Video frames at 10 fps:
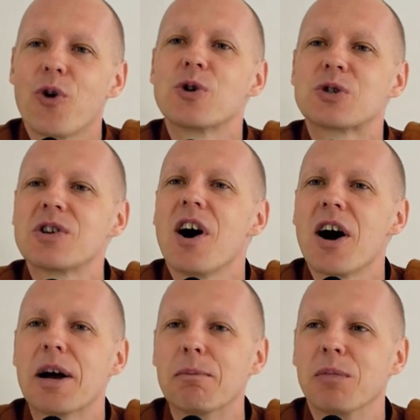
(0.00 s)
First
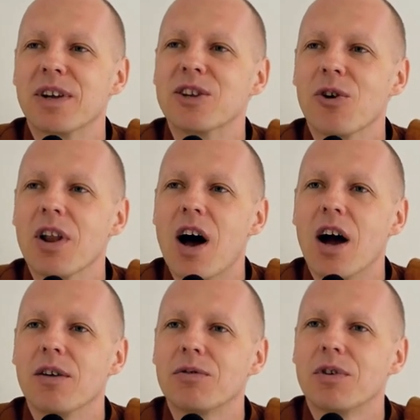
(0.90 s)
time in your
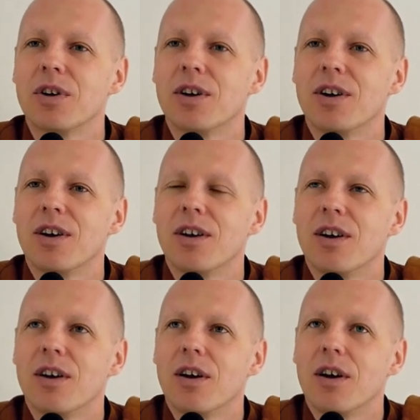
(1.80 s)
life,
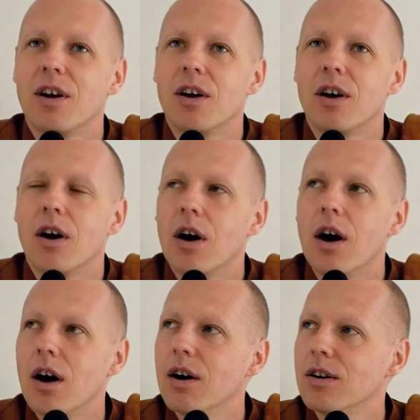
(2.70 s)

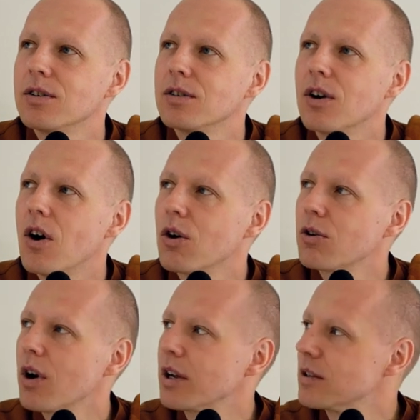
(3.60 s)
oh, oh
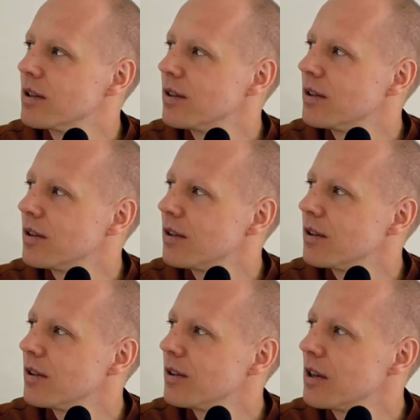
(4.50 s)
great,
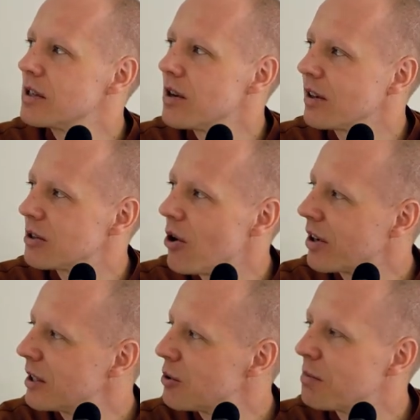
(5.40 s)
he's not
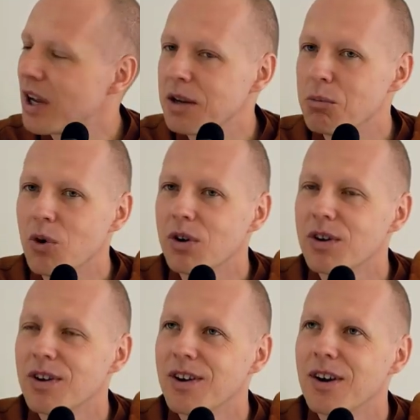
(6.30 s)
talking to me anymore.
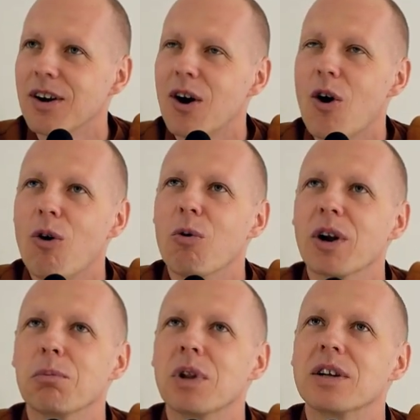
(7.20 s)
Oh,
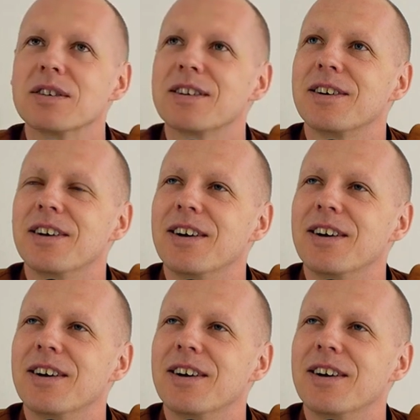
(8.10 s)
what a bliss.